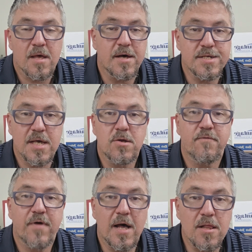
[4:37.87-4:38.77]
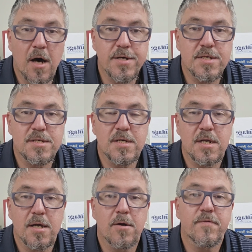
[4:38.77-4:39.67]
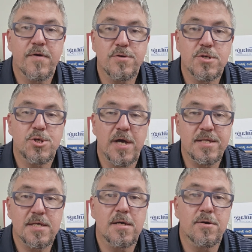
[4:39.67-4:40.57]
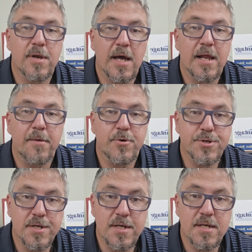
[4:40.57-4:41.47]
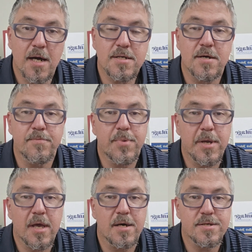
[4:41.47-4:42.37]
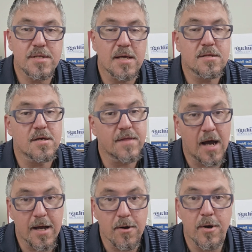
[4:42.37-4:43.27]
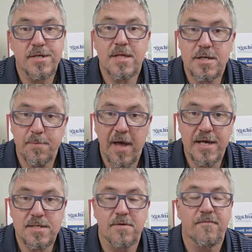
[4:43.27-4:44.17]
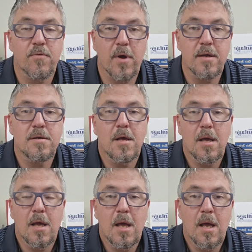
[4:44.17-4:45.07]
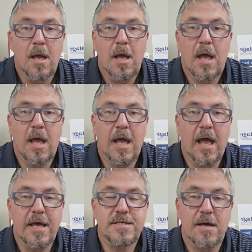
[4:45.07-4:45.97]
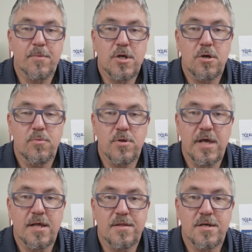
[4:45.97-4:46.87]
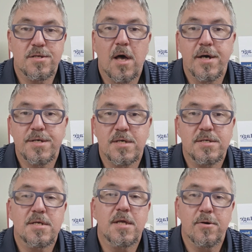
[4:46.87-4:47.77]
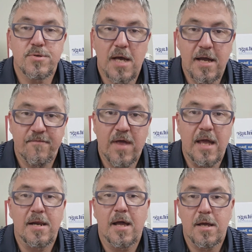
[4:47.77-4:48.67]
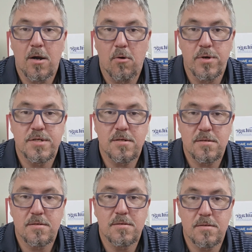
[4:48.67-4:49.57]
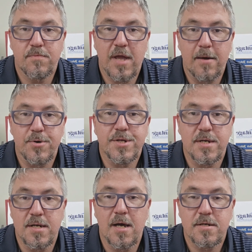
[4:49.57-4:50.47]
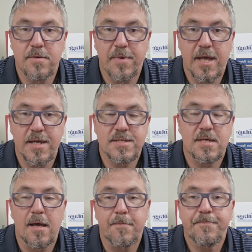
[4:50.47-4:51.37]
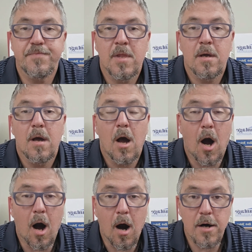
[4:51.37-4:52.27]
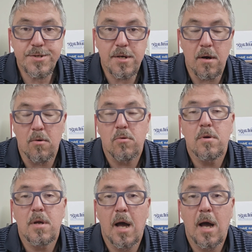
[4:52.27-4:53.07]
Let's say you've got losses in a year, there's a chance that you're not able to deduct them because to the IRS that's passive, right? As I'm accumulating these losses in years I have gain, I can always be able to deduct them against that. Also,